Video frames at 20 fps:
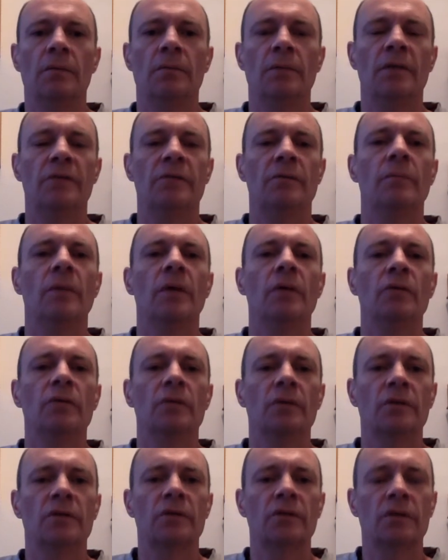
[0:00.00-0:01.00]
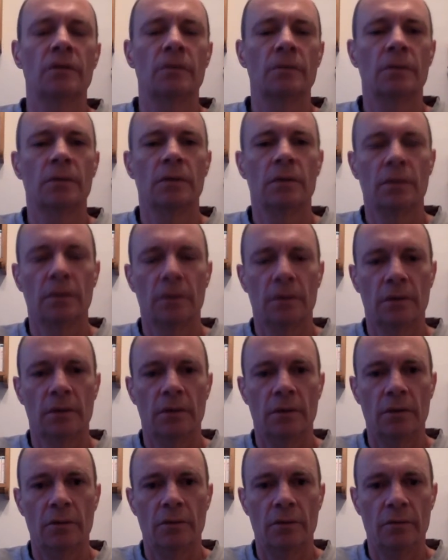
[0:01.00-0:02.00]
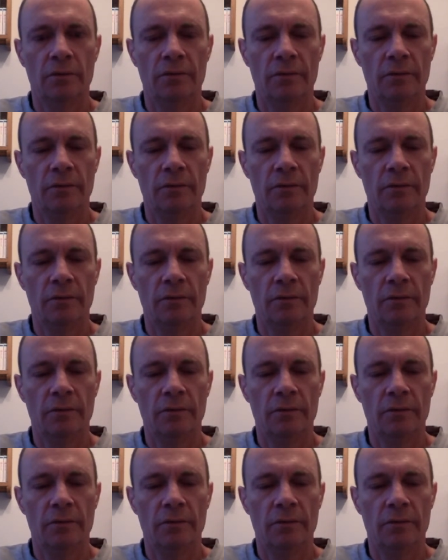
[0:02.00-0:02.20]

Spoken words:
as a bonus. So if